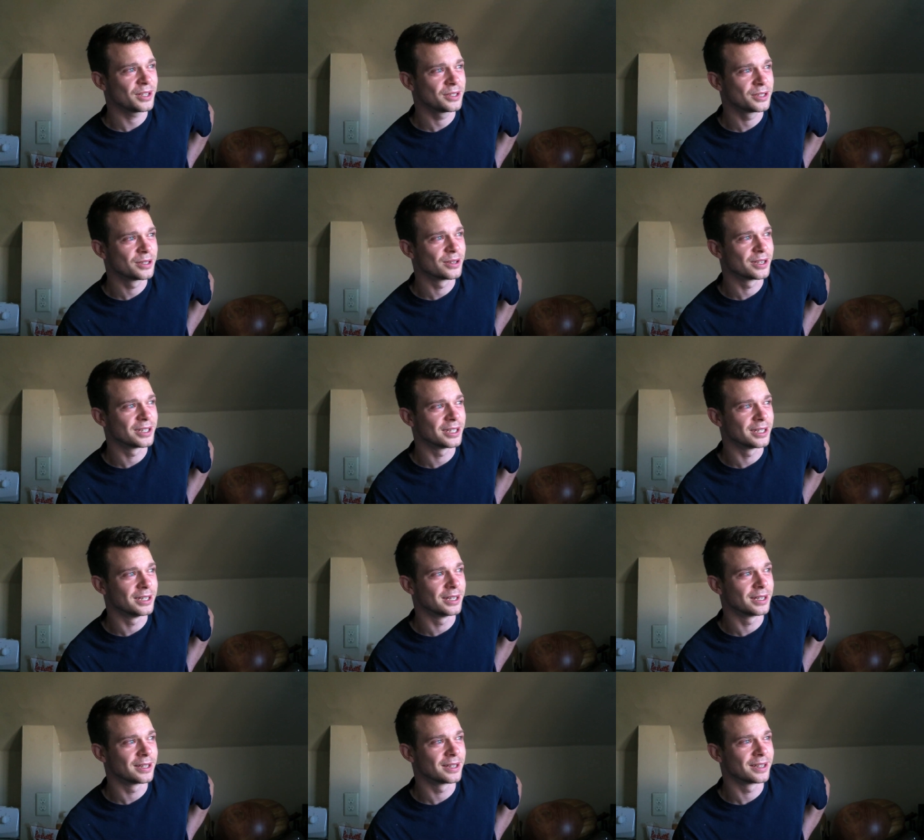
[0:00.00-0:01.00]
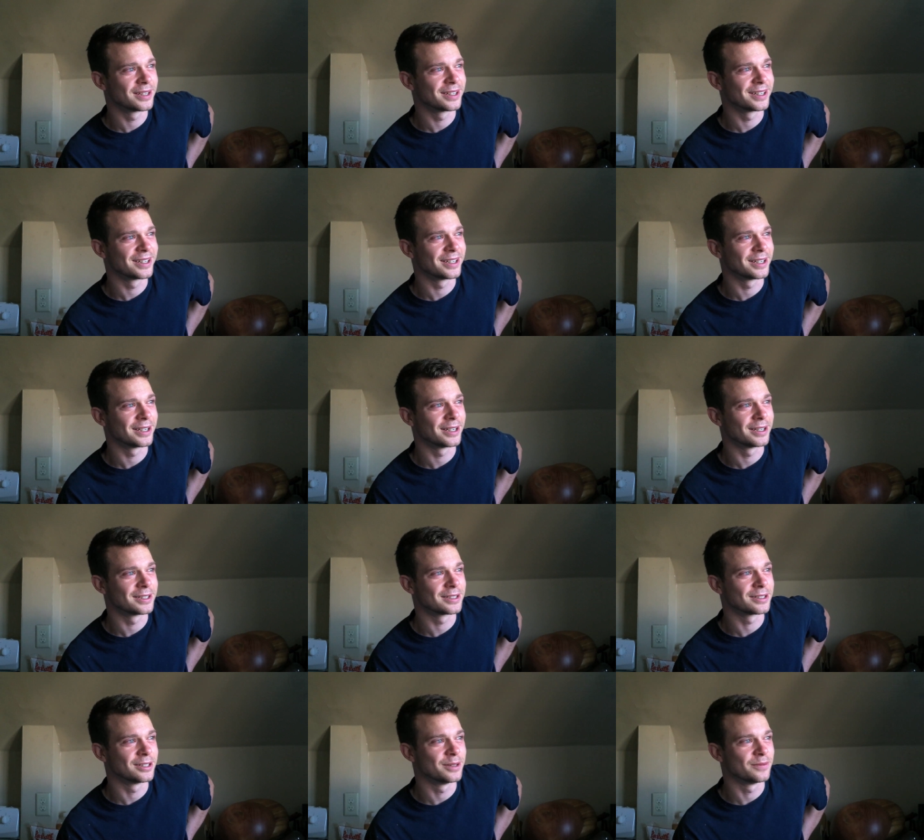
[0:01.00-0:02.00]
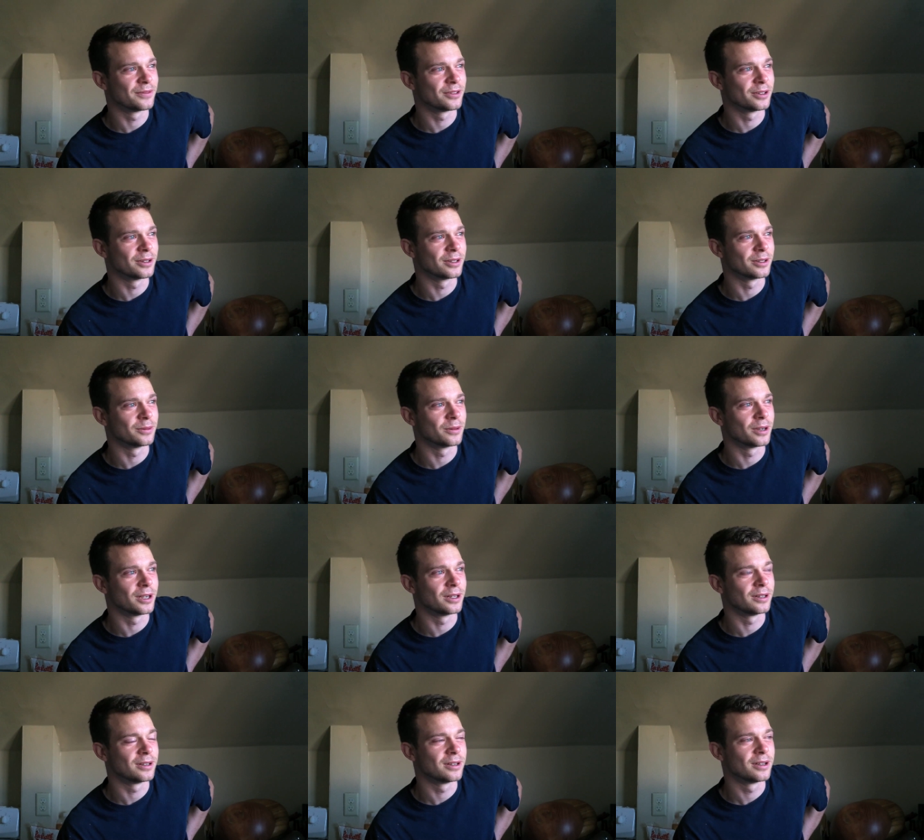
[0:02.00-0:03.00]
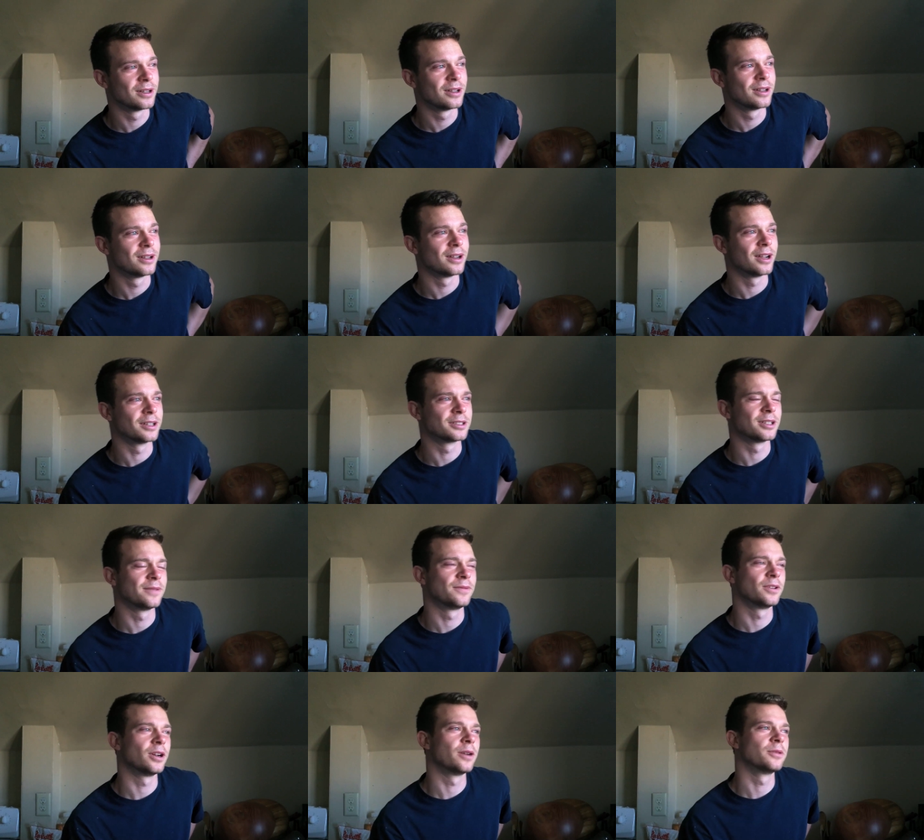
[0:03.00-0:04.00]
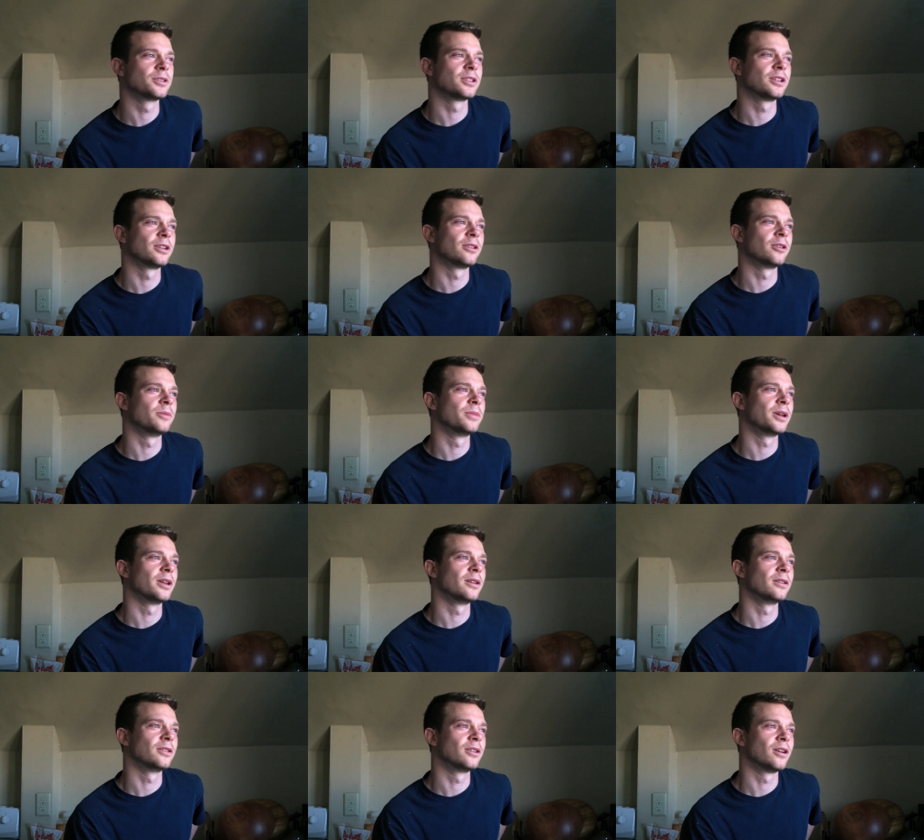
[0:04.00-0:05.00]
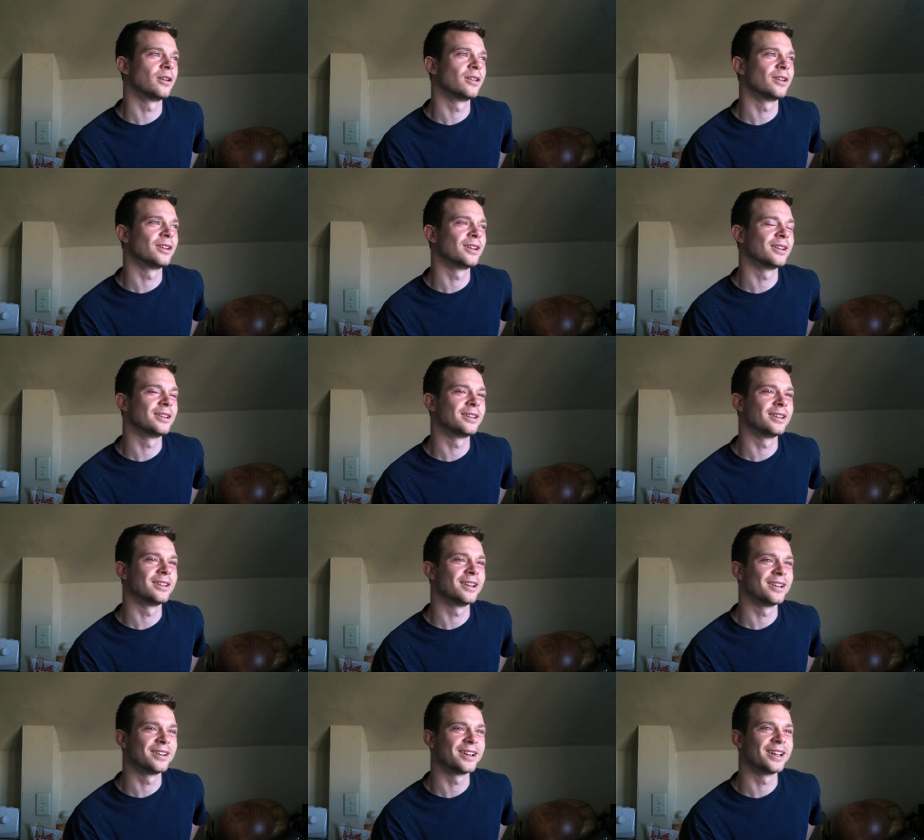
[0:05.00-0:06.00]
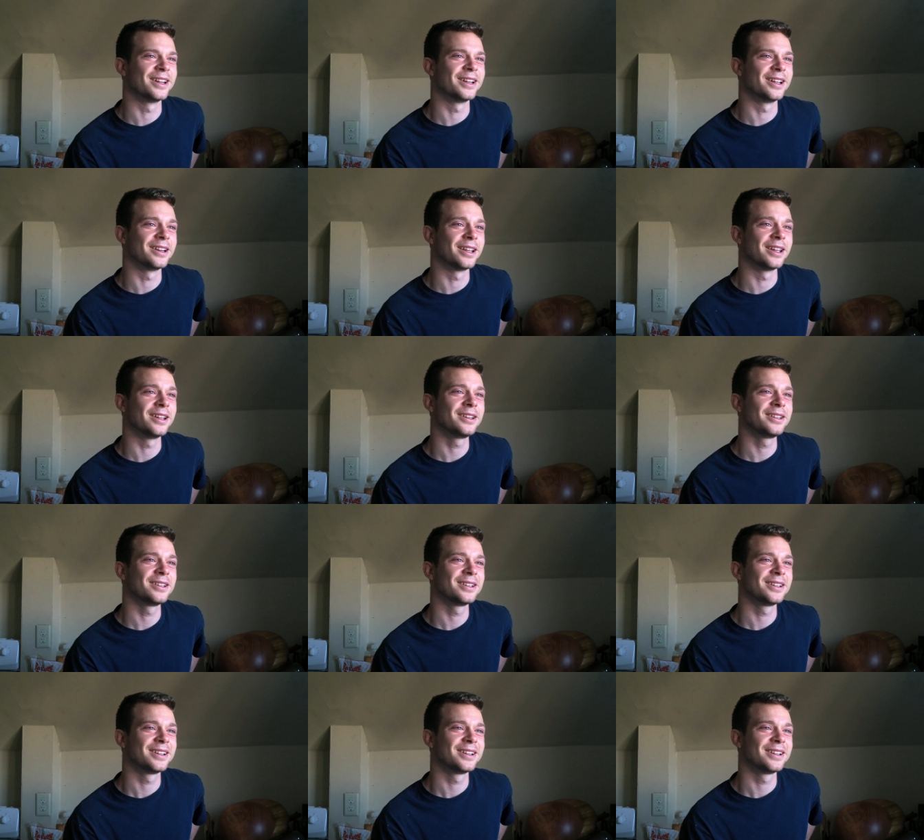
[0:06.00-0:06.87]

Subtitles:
So I did sleep for a little while. I was gonna go to bed and call it a night at 8.